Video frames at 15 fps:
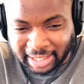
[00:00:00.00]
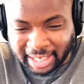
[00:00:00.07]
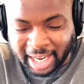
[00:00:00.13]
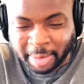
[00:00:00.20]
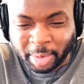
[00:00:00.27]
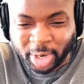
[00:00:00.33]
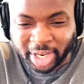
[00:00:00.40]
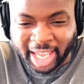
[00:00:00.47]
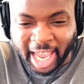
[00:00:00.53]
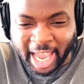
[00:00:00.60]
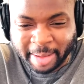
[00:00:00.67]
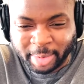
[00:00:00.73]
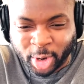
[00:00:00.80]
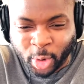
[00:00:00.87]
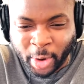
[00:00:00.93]
Come on, get
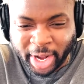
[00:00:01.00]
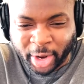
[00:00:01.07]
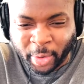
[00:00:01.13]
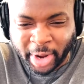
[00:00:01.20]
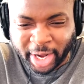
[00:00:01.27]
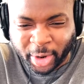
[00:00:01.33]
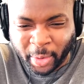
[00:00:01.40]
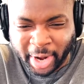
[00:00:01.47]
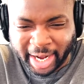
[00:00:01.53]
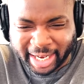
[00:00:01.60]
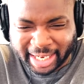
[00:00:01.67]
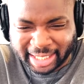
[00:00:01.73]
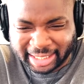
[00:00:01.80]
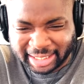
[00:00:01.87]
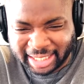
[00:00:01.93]
him. Quick, quick,
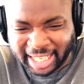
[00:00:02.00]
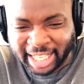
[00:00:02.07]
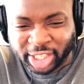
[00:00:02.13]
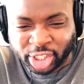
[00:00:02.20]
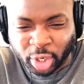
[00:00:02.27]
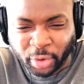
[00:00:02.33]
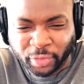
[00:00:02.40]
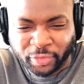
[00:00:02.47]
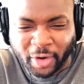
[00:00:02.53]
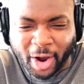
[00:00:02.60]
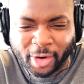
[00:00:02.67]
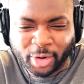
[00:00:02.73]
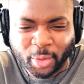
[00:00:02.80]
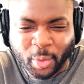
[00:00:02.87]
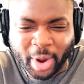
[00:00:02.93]
quick. He's so
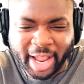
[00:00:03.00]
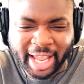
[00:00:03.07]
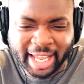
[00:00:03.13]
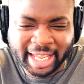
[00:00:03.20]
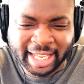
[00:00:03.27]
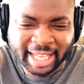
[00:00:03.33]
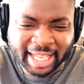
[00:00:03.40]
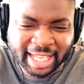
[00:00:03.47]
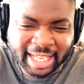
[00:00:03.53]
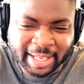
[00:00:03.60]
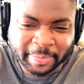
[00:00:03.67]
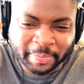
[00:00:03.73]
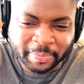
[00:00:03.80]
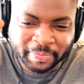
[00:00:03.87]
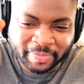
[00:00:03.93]
far away.
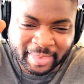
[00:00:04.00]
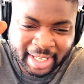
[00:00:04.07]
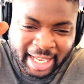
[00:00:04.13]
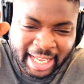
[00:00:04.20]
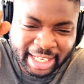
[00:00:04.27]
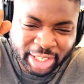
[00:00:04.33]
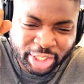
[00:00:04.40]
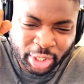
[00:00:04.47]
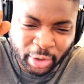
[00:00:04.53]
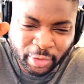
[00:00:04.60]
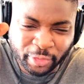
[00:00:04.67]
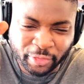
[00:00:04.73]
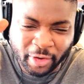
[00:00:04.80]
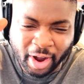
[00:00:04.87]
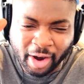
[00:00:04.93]
He's so
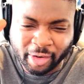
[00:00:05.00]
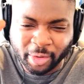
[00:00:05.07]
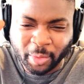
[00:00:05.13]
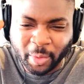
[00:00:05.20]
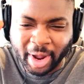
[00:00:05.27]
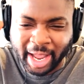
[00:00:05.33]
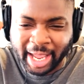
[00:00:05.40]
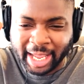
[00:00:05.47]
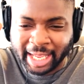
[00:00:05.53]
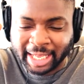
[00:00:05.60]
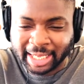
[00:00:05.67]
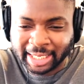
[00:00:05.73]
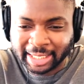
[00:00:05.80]
far away.